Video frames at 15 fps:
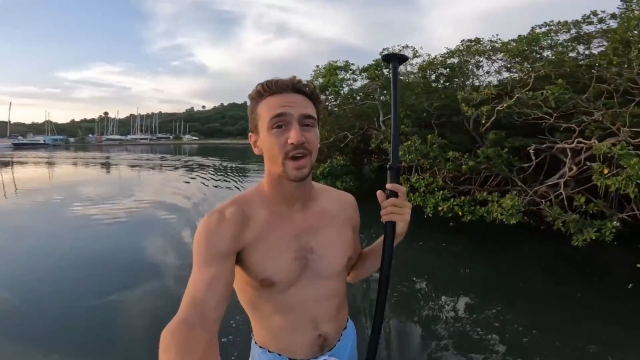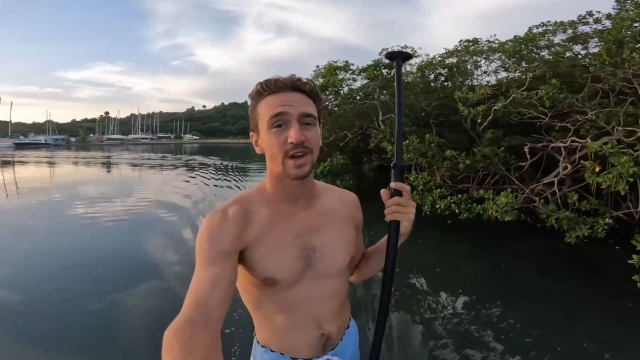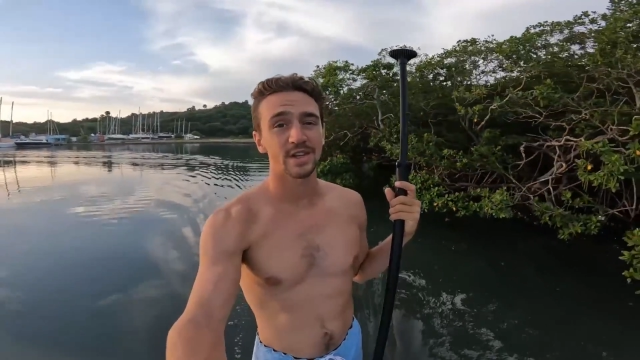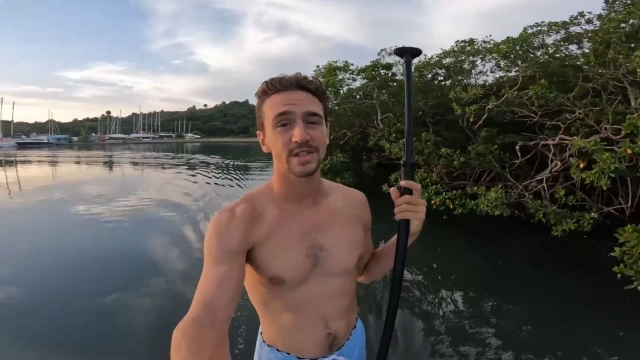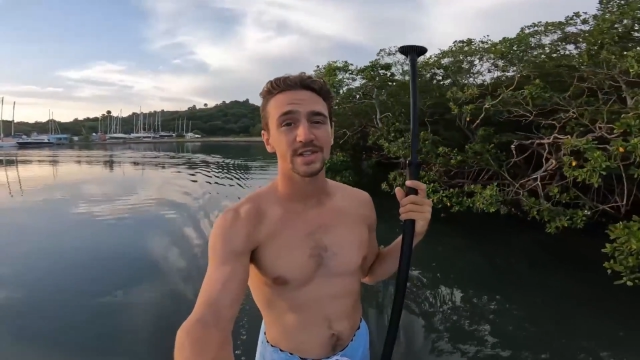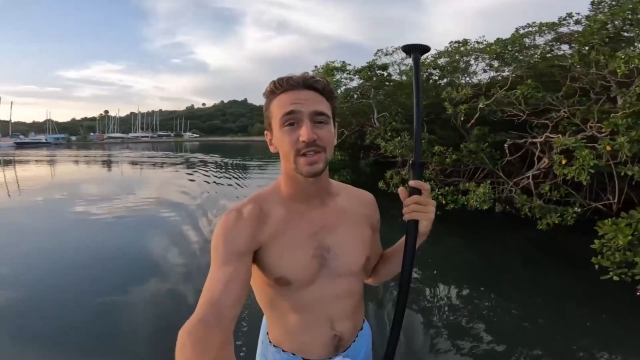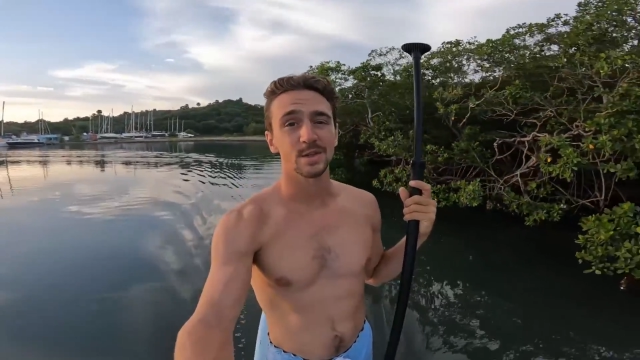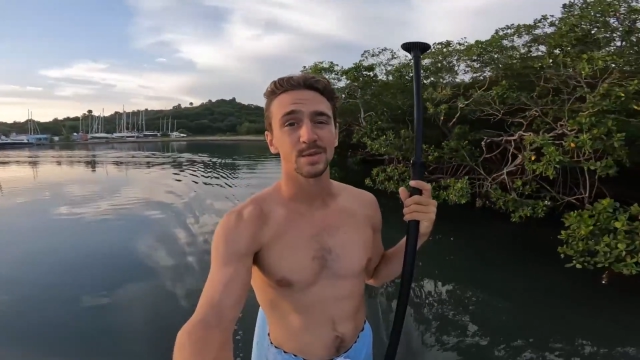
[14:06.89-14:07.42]

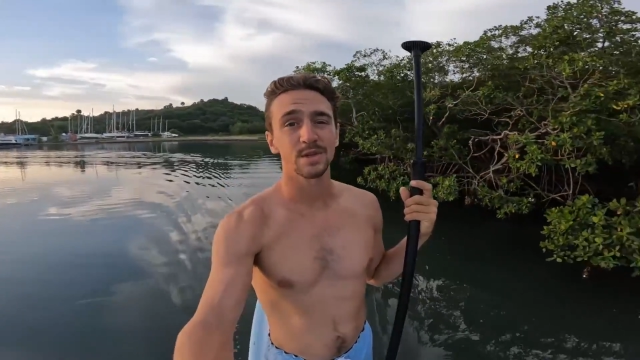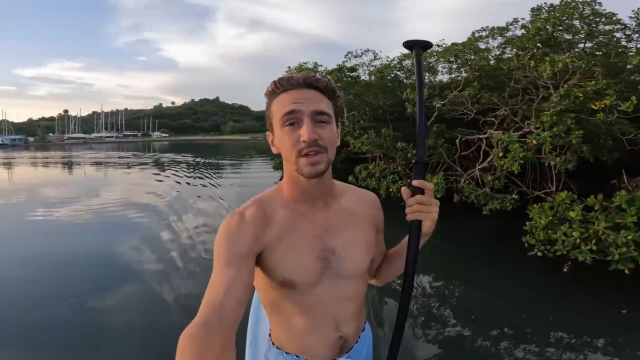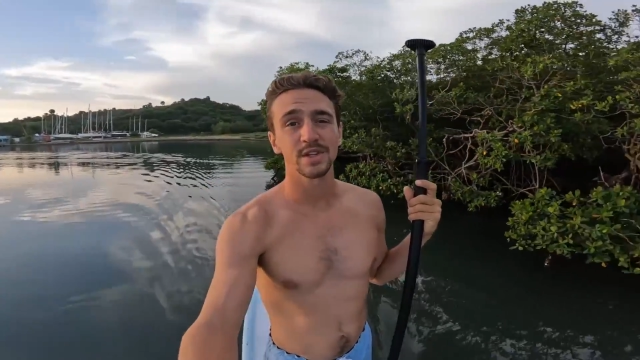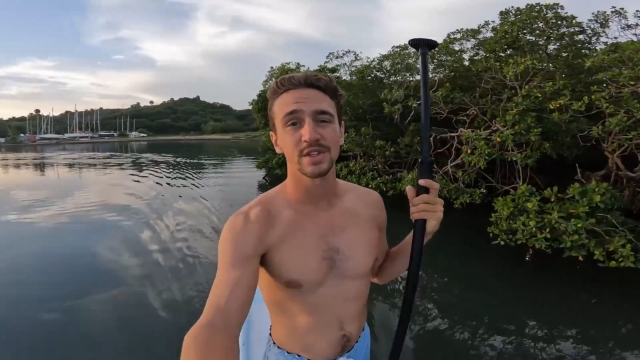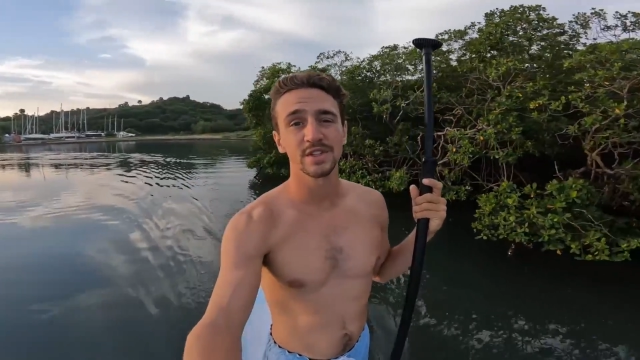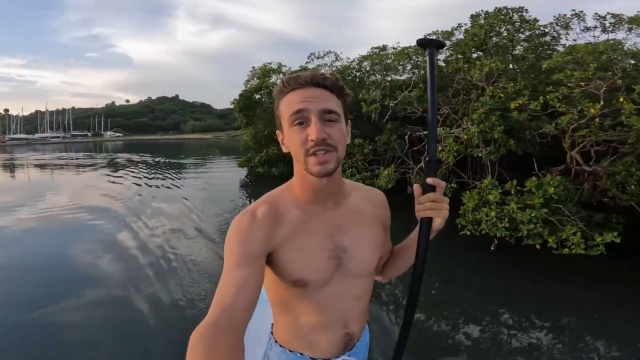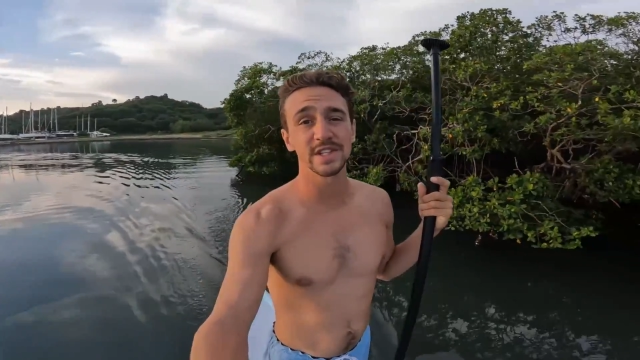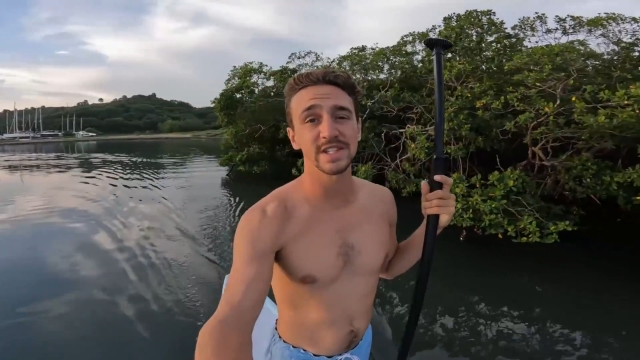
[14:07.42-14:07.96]
honestly,
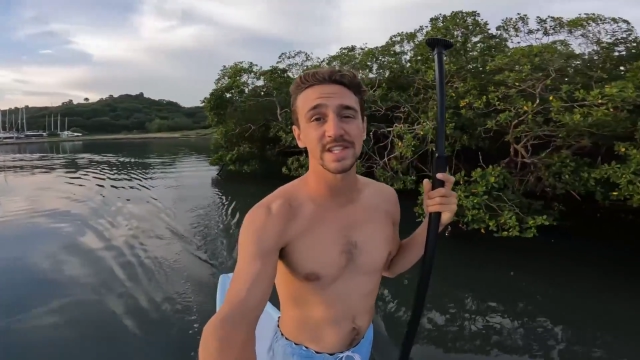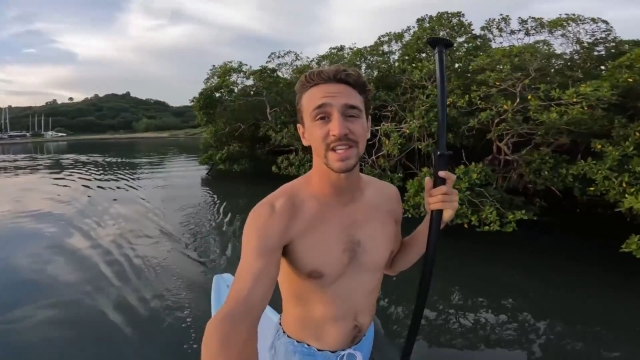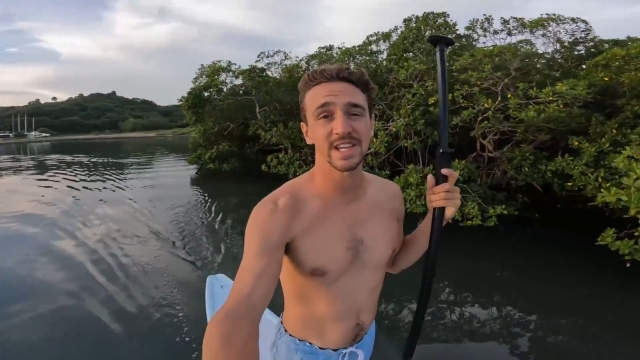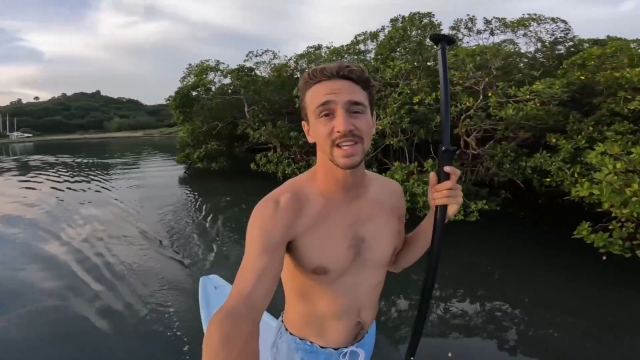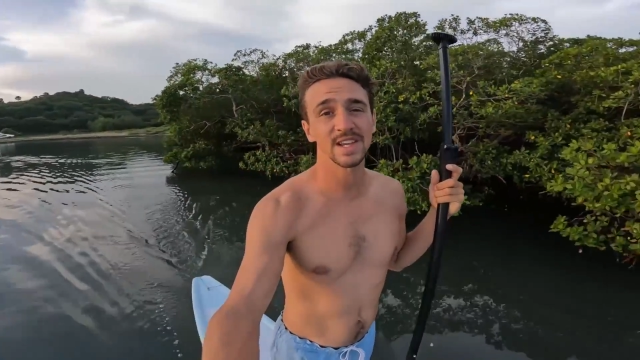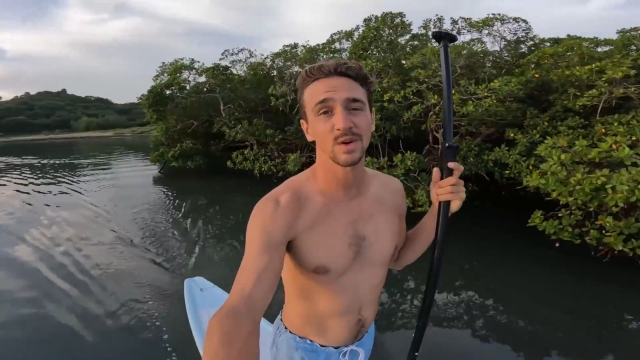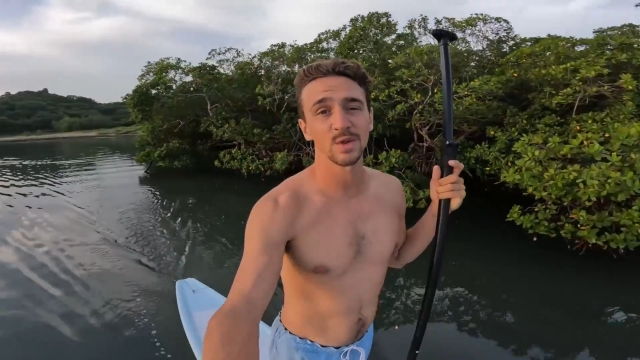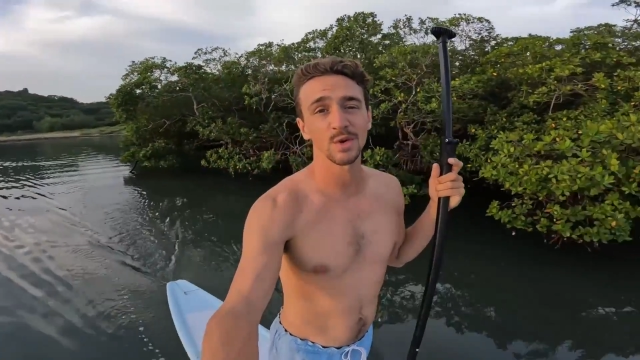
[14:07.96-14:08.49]
because this thing,